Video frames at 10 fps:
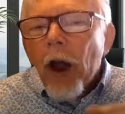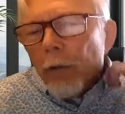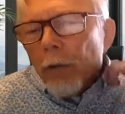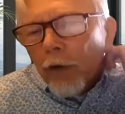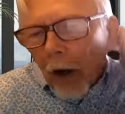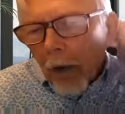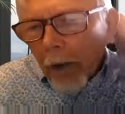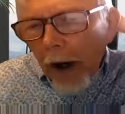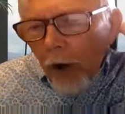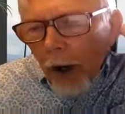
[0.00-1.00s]
times
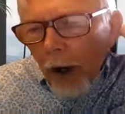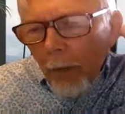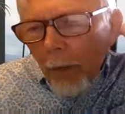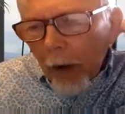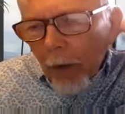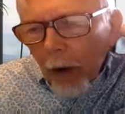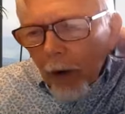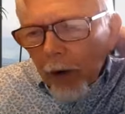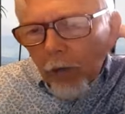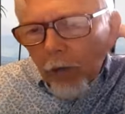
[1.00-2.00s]
going on, I mean,
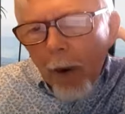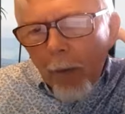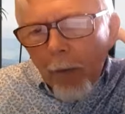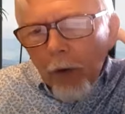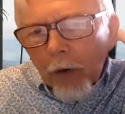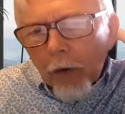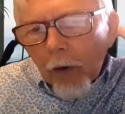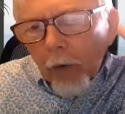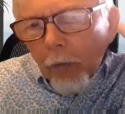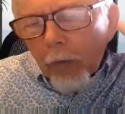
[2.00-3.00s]
I can remember
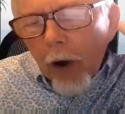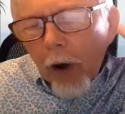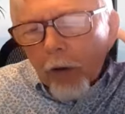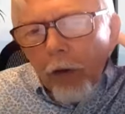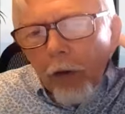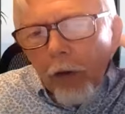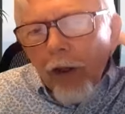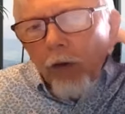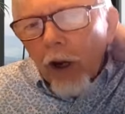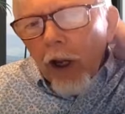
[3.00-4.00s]
in the Margaret
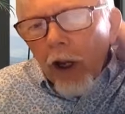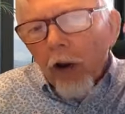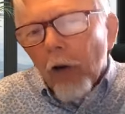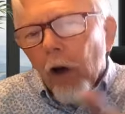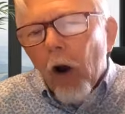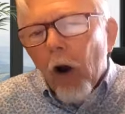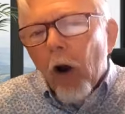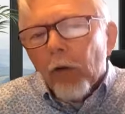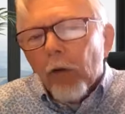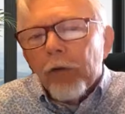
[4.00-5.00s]
Thatcher era
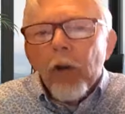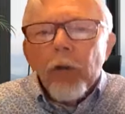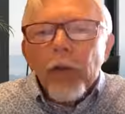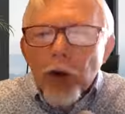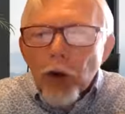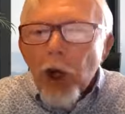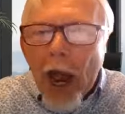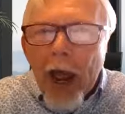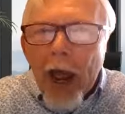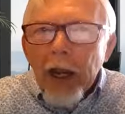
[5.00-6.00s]
of
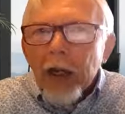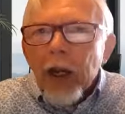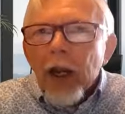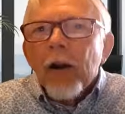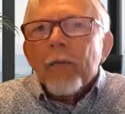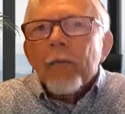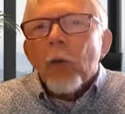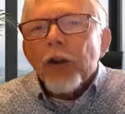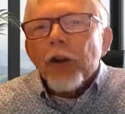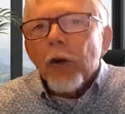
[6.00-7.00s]
the UK
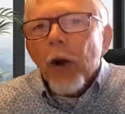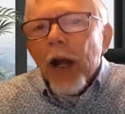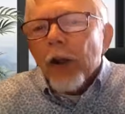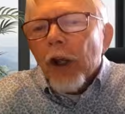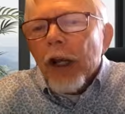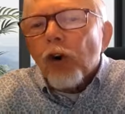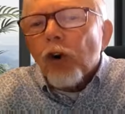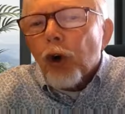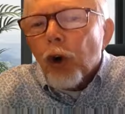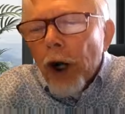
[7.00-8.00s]
when you had
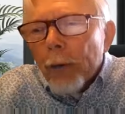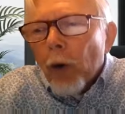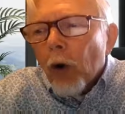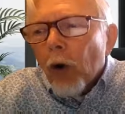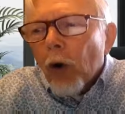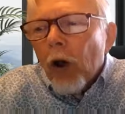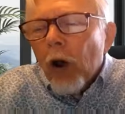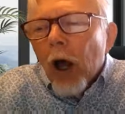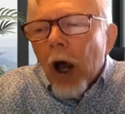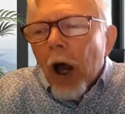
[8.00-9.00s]
incredible
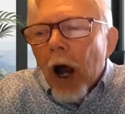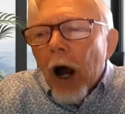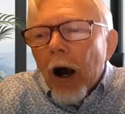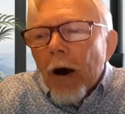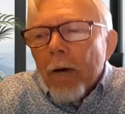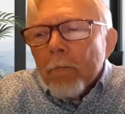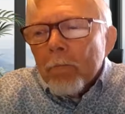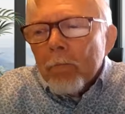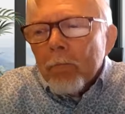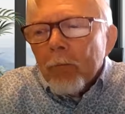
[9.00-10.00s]

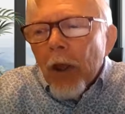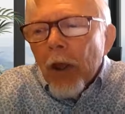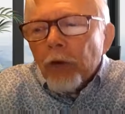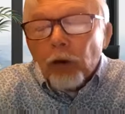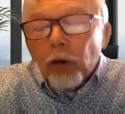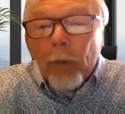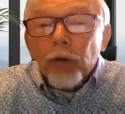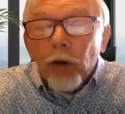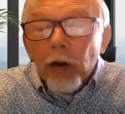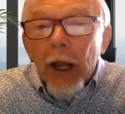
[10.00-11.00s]
um,
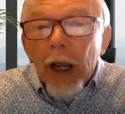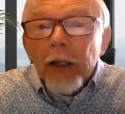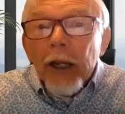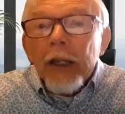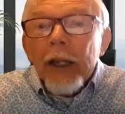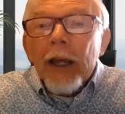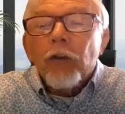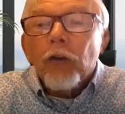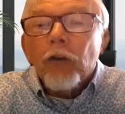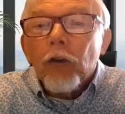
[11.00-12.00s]
disruption in
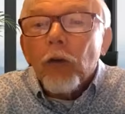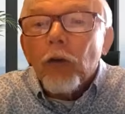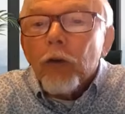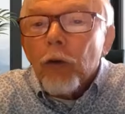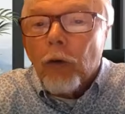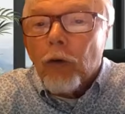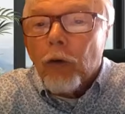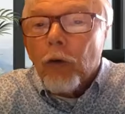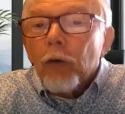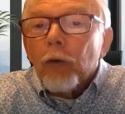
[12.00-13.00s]
the attitude
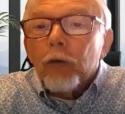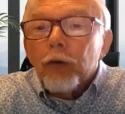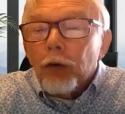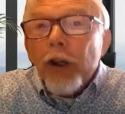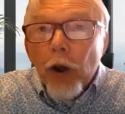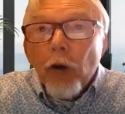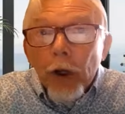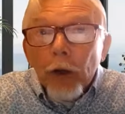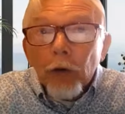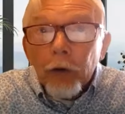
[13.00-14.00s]
to trade
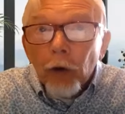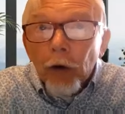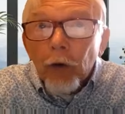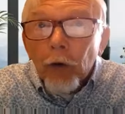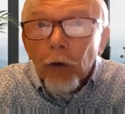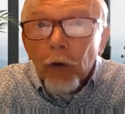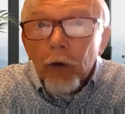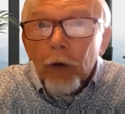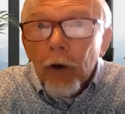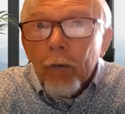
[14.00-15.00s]
unions, for
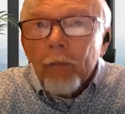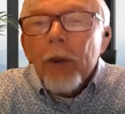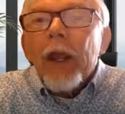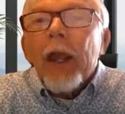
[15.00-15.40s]
instance.